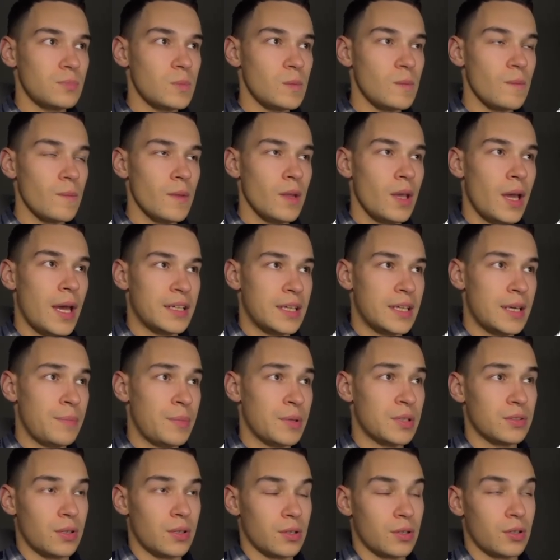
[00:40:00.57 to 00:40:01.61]
and keep
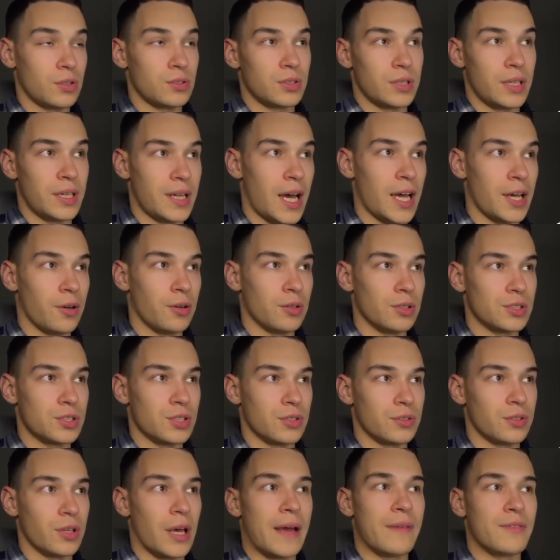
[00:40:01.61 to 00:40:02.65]
an eye also
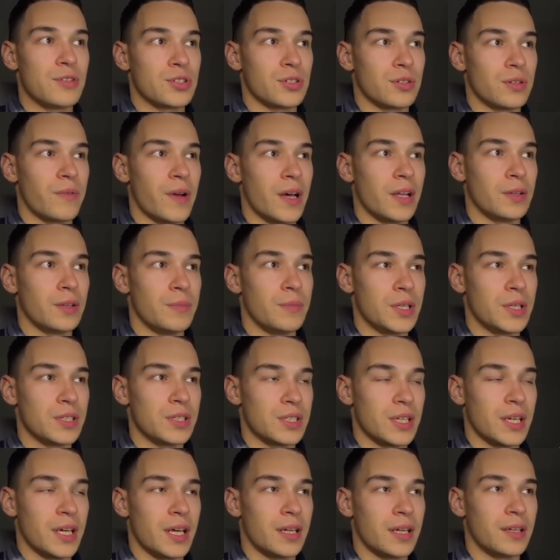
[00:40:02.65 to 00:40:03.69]
on average order value, because again,